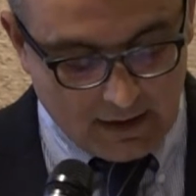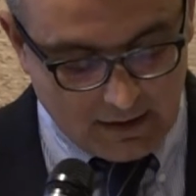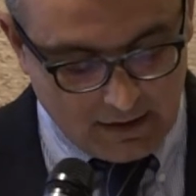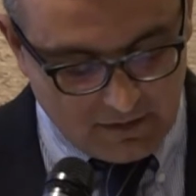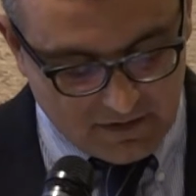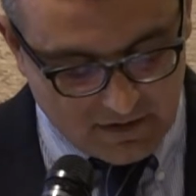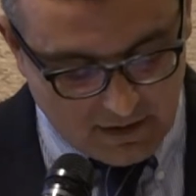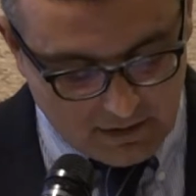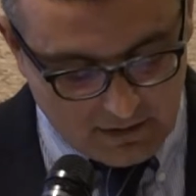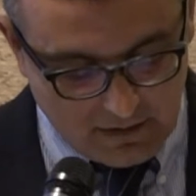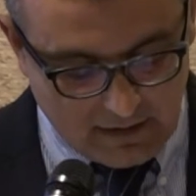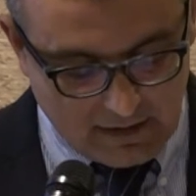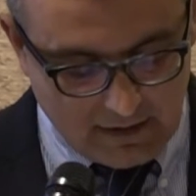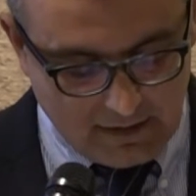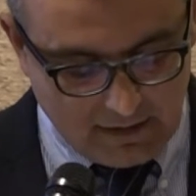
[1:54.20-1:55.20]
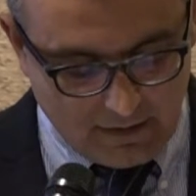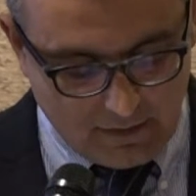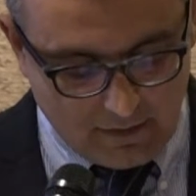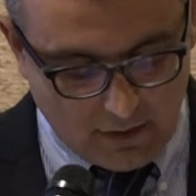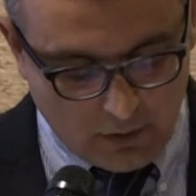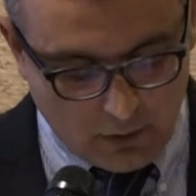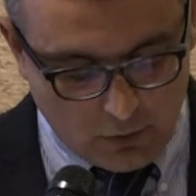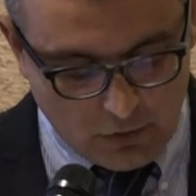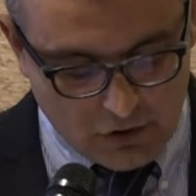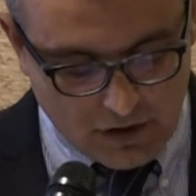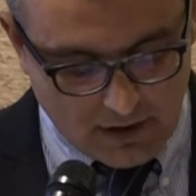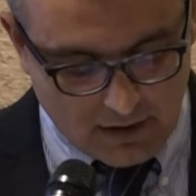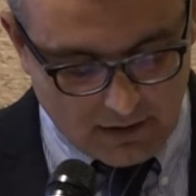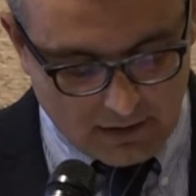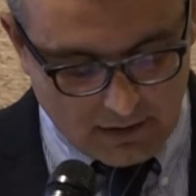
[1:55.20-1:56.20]
He is currently the
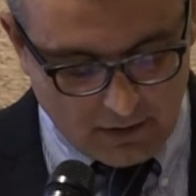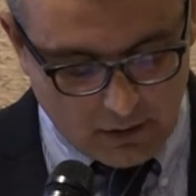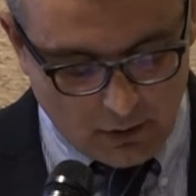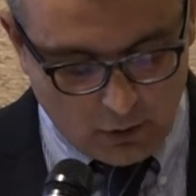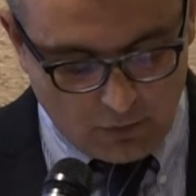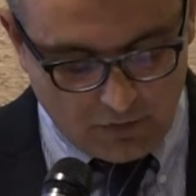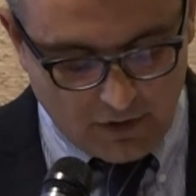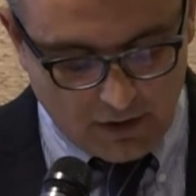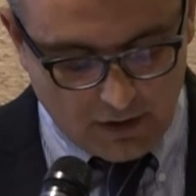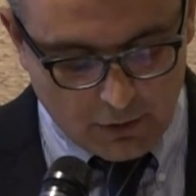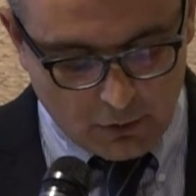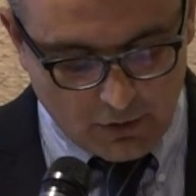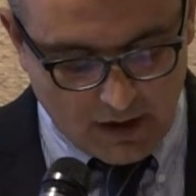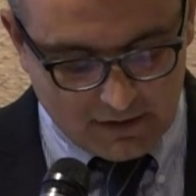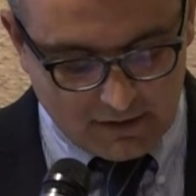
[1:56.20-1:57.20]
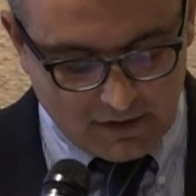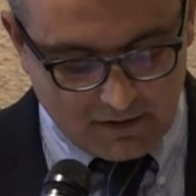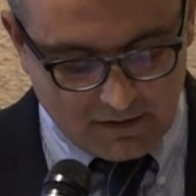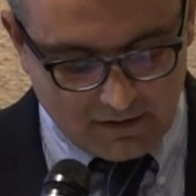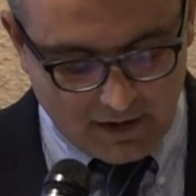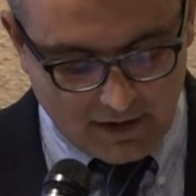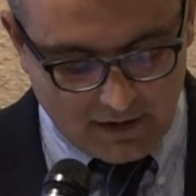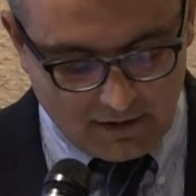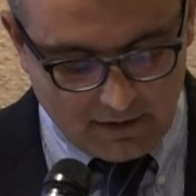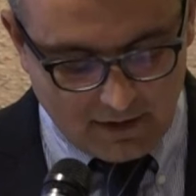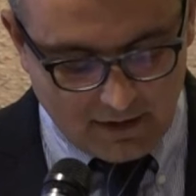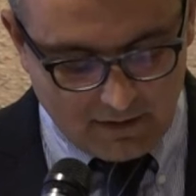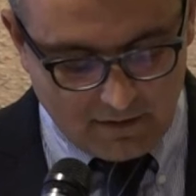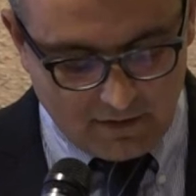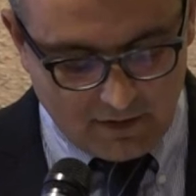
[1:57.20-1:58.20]
co-chair of the United States
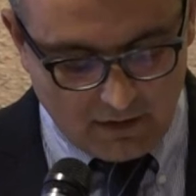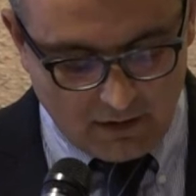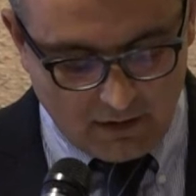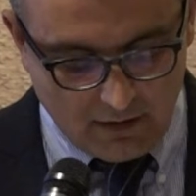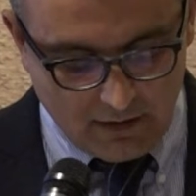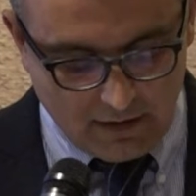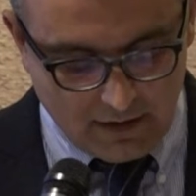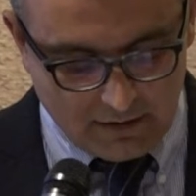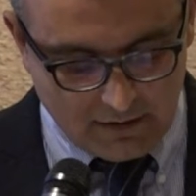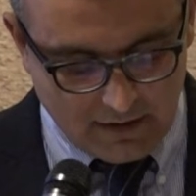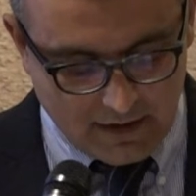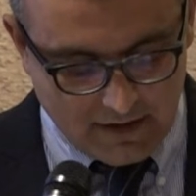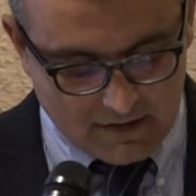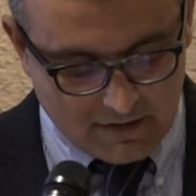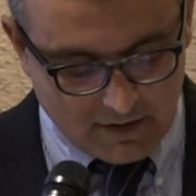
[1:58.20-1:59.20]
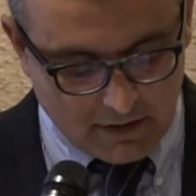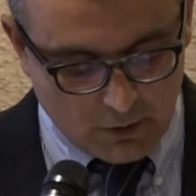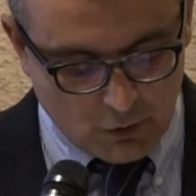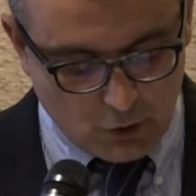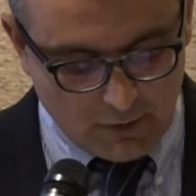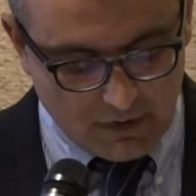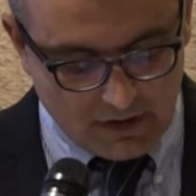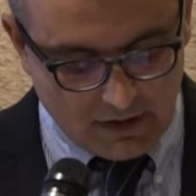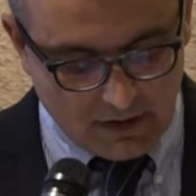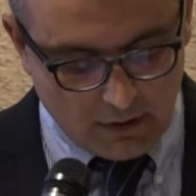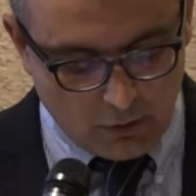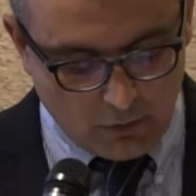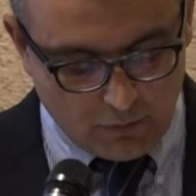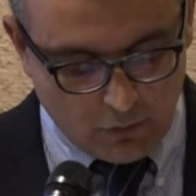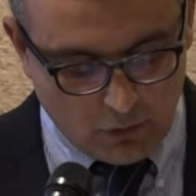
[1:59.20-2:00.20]
NCI Head and Neck Steering
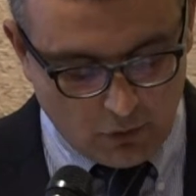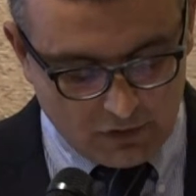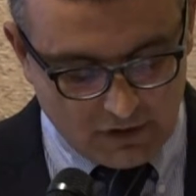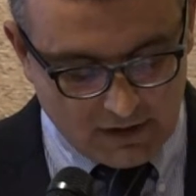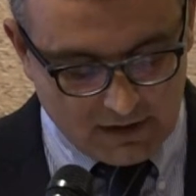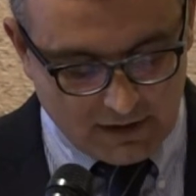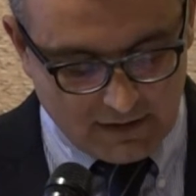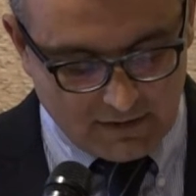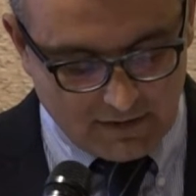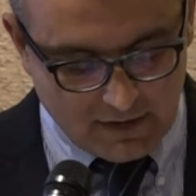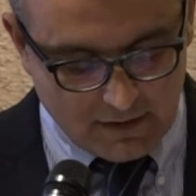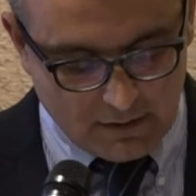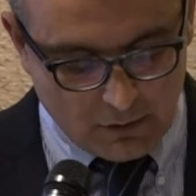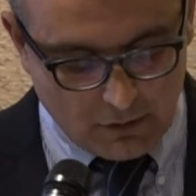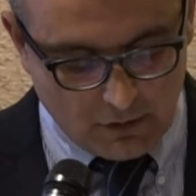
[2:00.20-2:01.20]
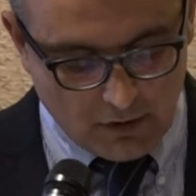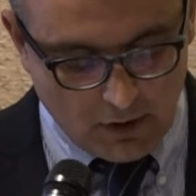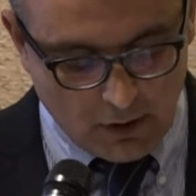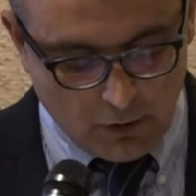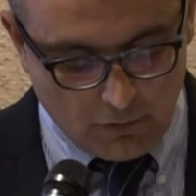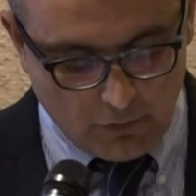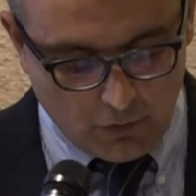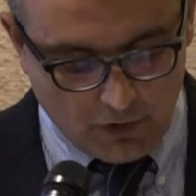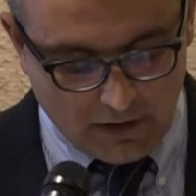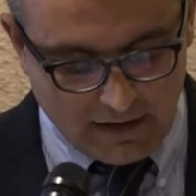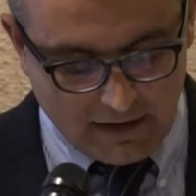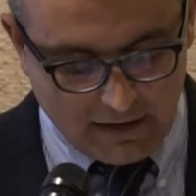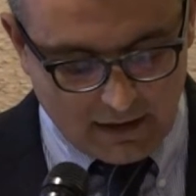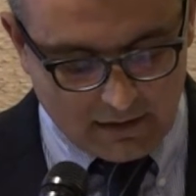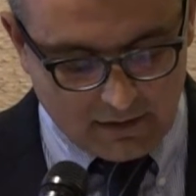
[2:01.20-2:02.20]
Committee of Coordinating Center for
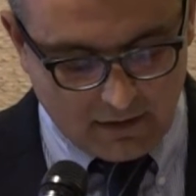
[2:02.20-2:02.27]
Clinical